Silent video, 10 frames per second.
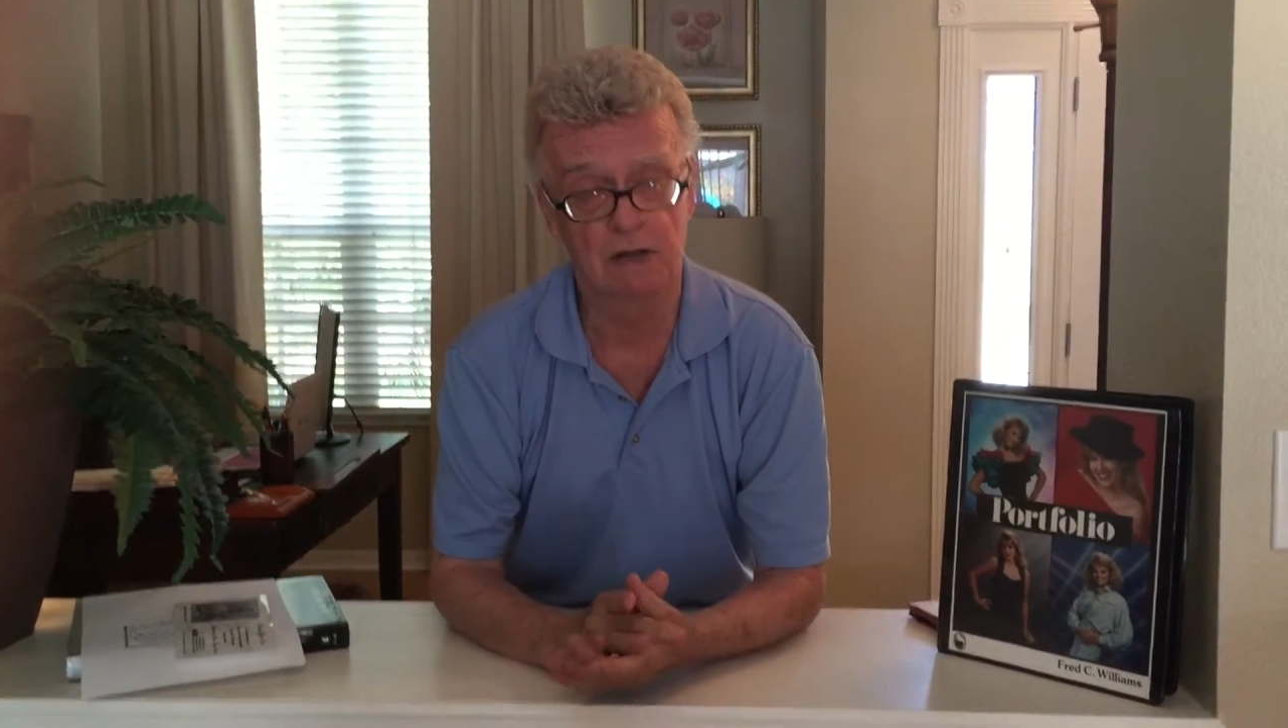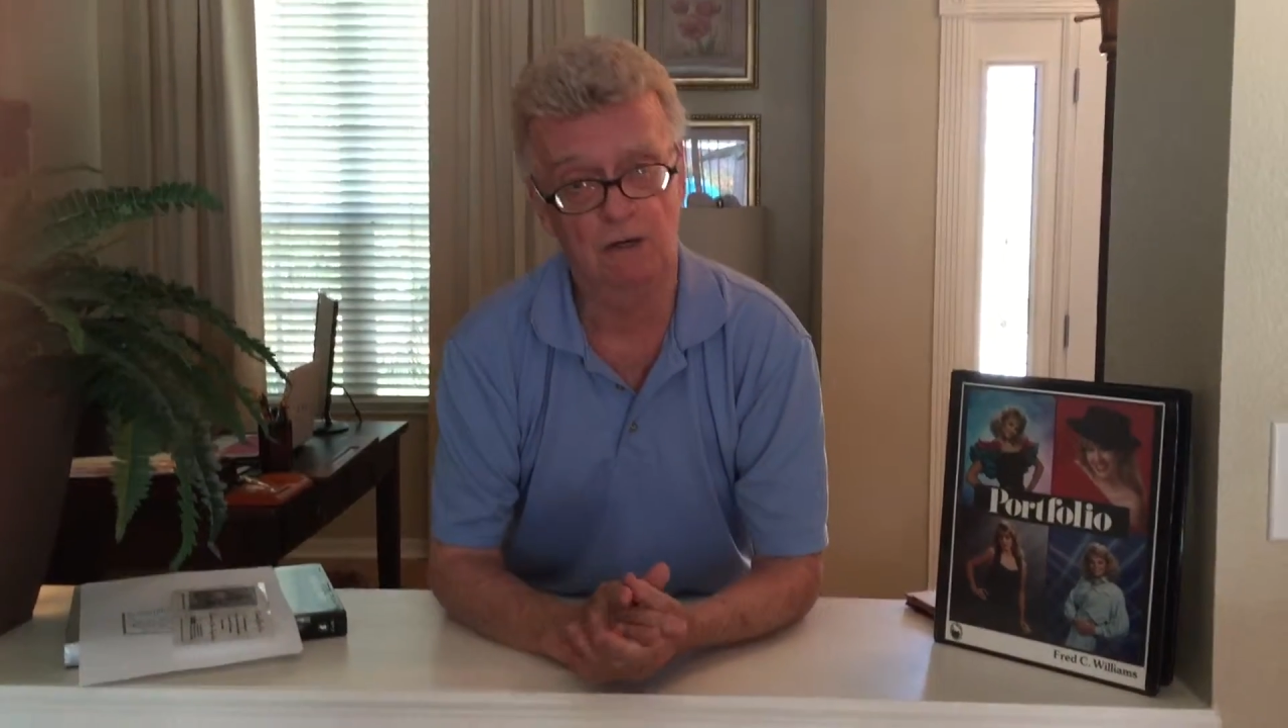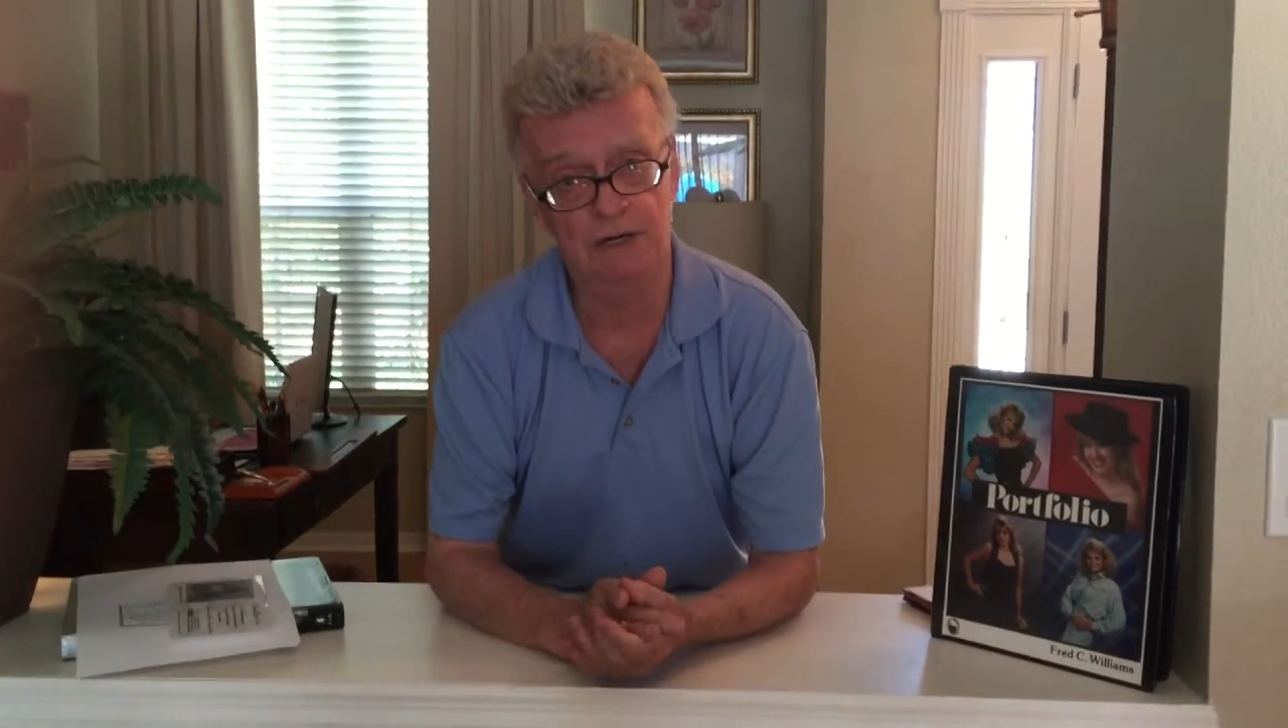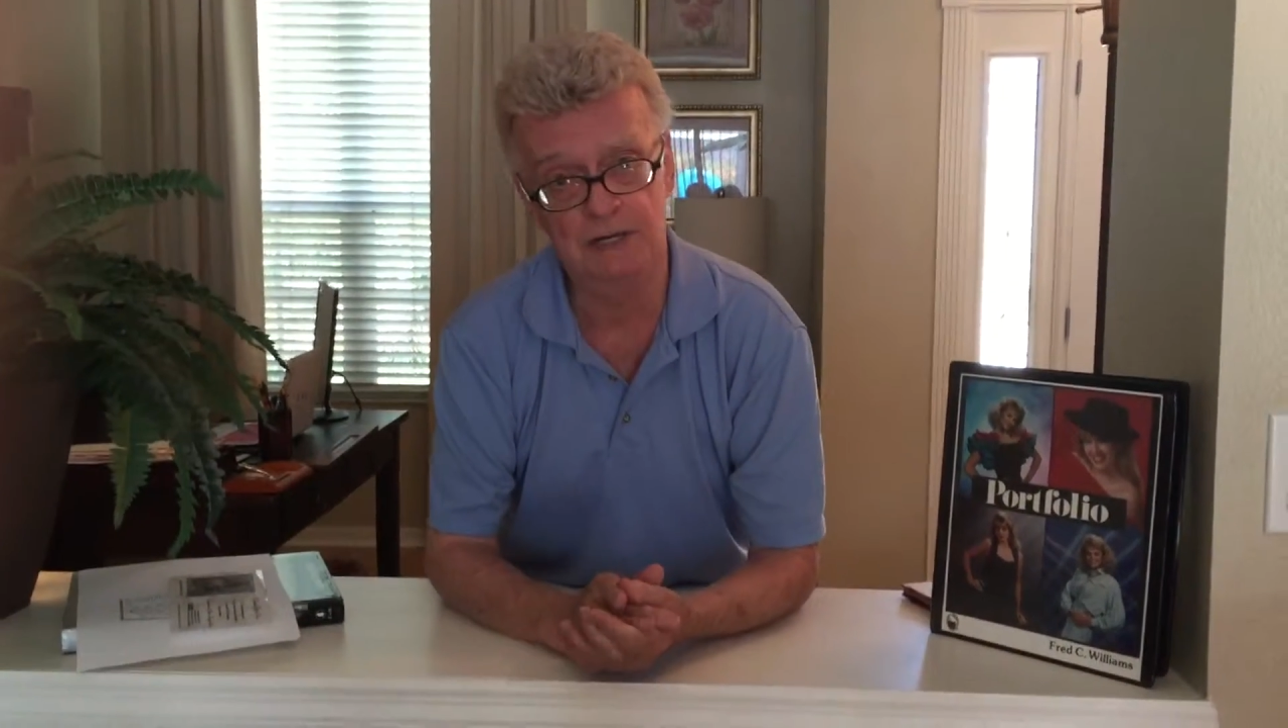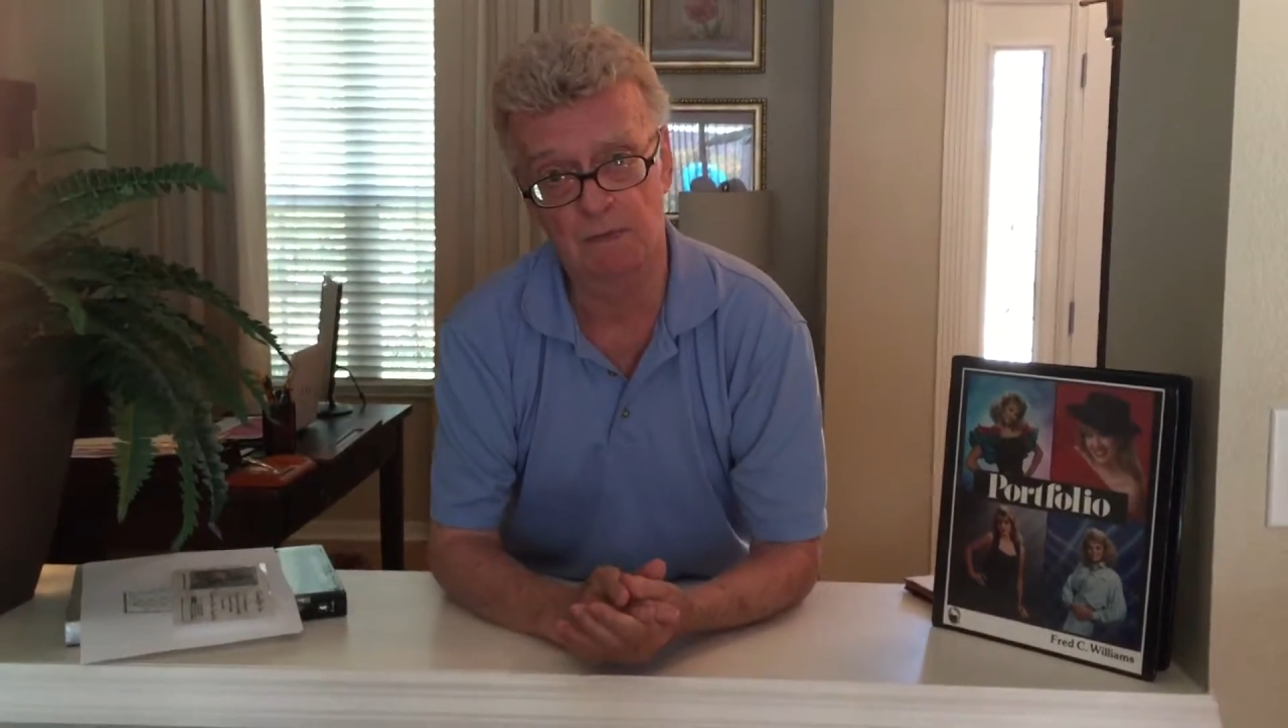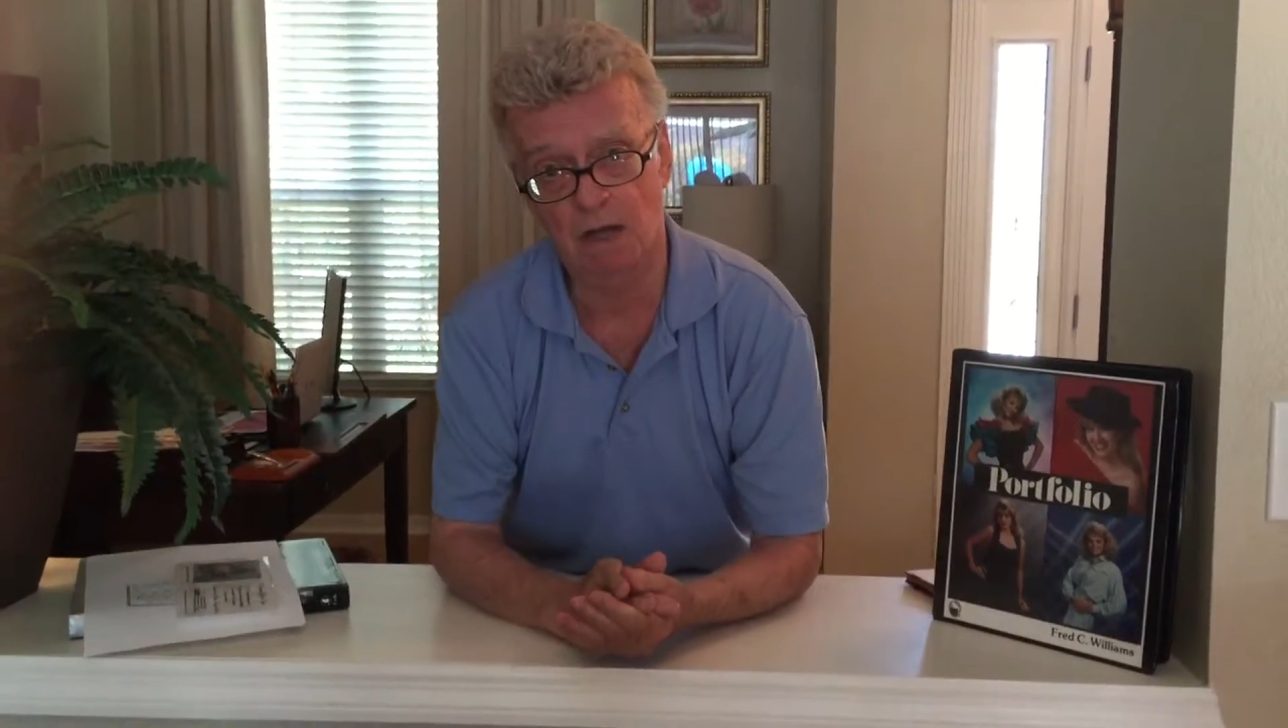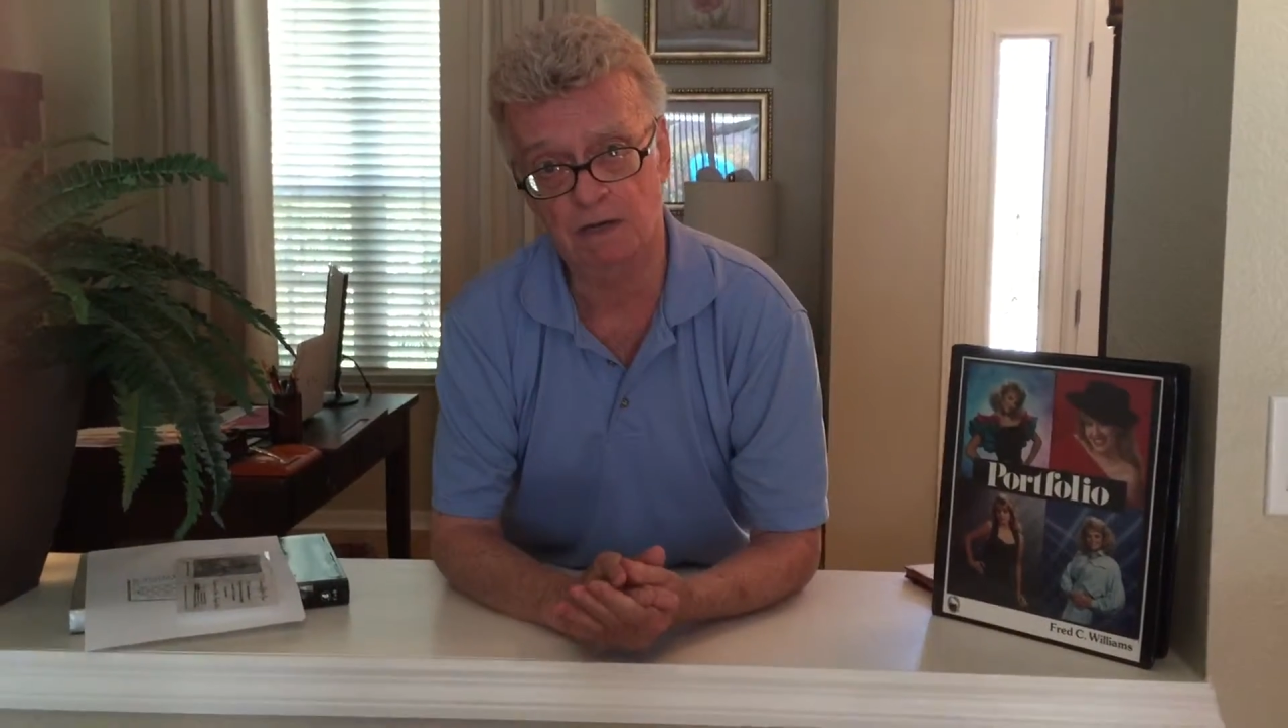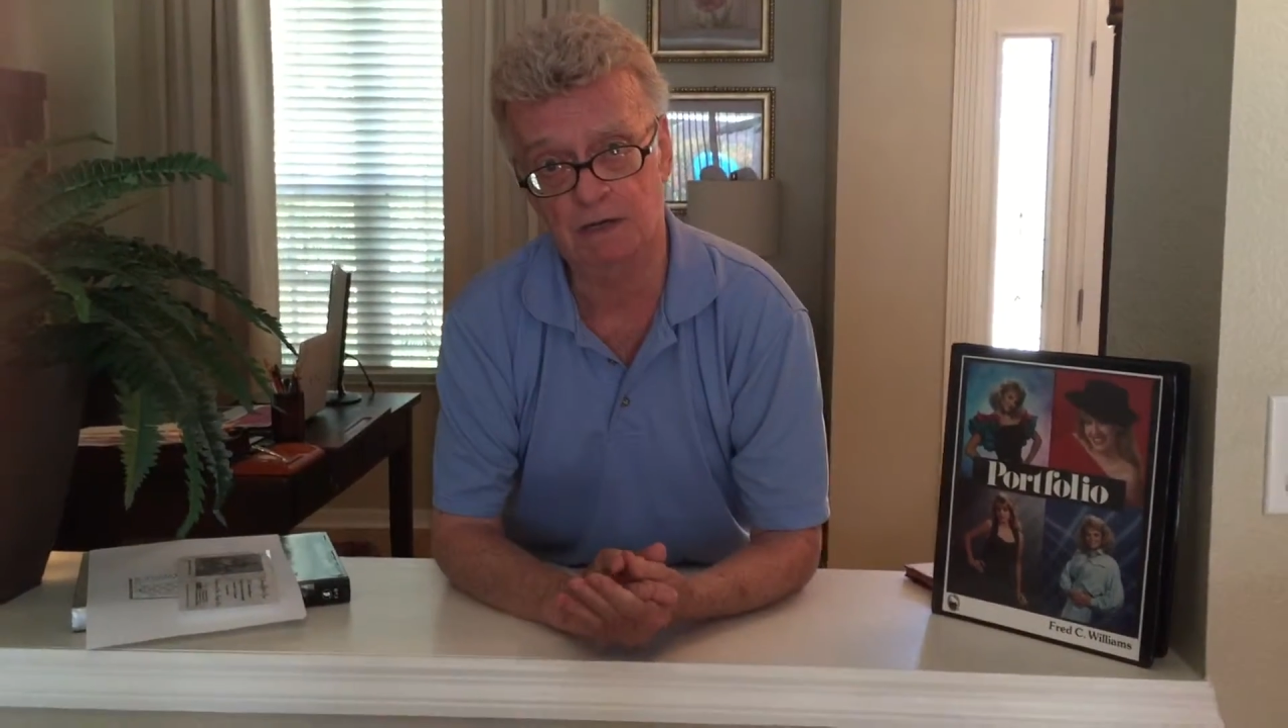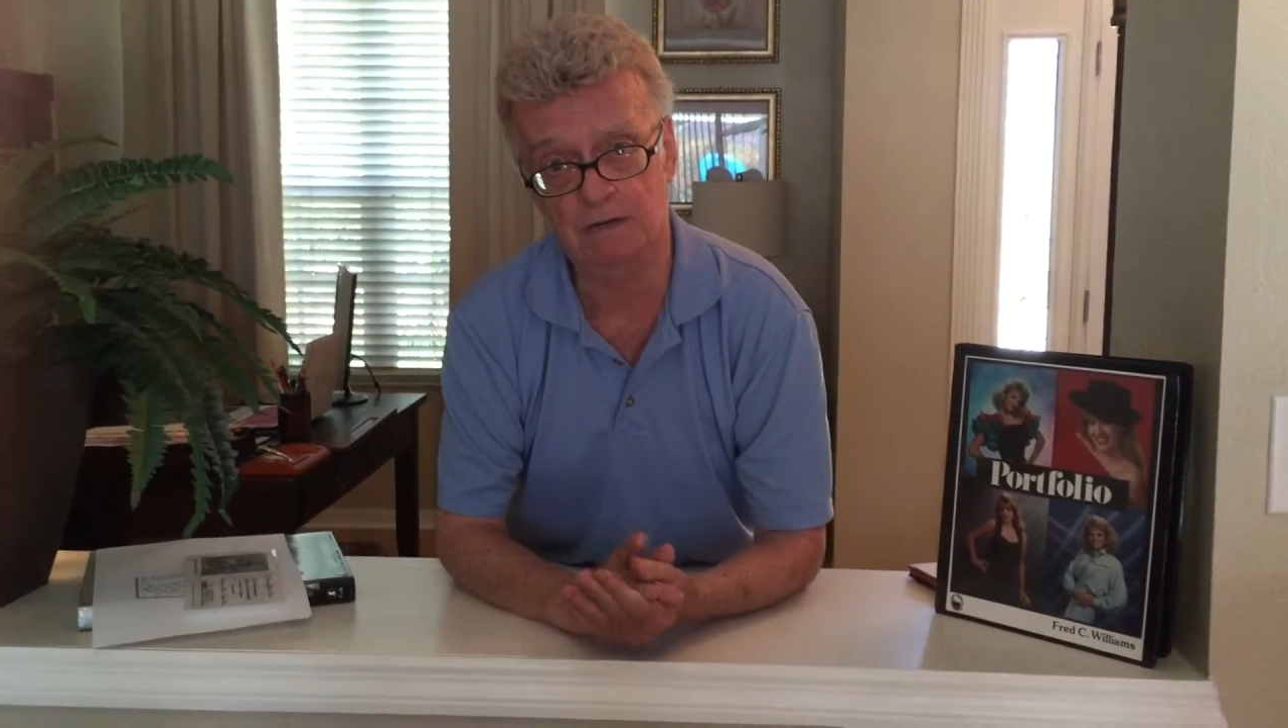or smaller